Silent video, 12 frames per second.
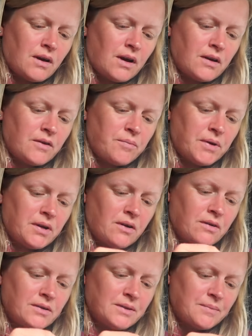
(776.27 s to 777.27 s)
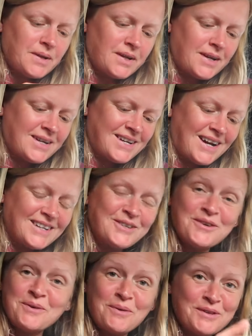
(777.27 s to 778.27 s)
I have been contemplating. I
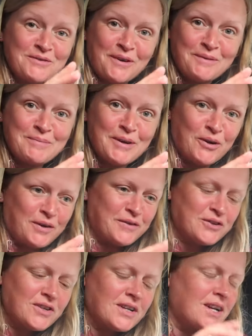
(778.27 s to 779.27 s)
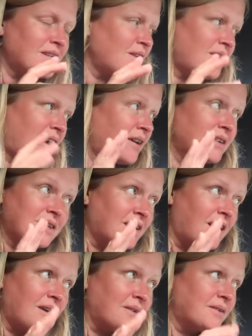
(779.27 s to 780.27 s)
don't know what's wrong with me all of a sudden. I don't
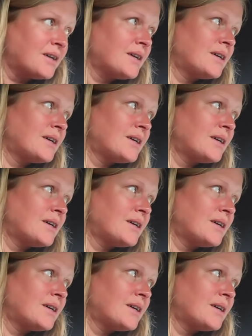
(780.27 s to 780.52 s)
know.